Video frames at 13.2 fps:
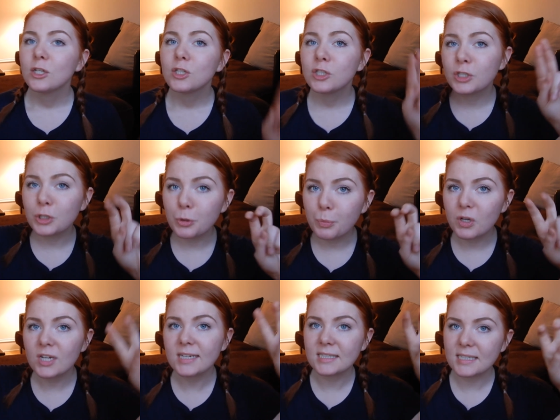
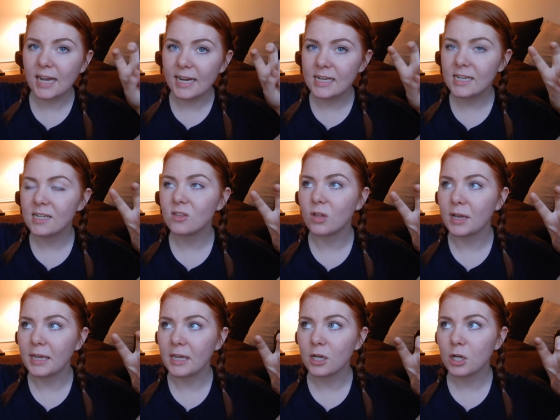super excited
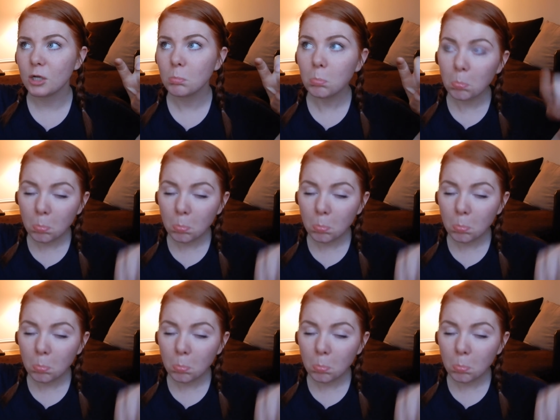like